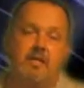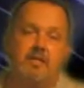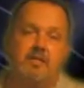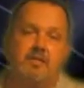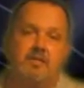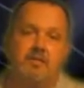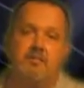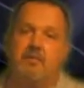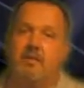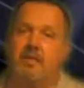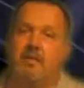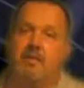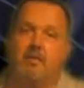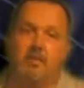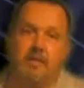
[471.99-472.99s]
So
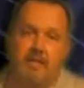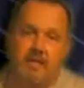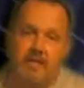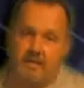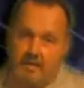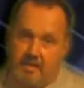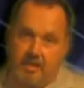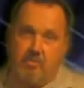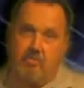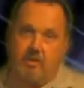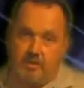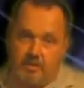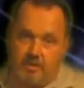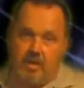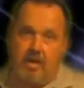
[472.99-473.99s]
somebody who could get the
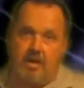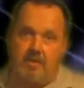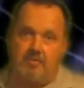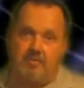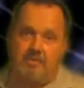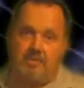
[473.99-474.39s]
keyword jobs,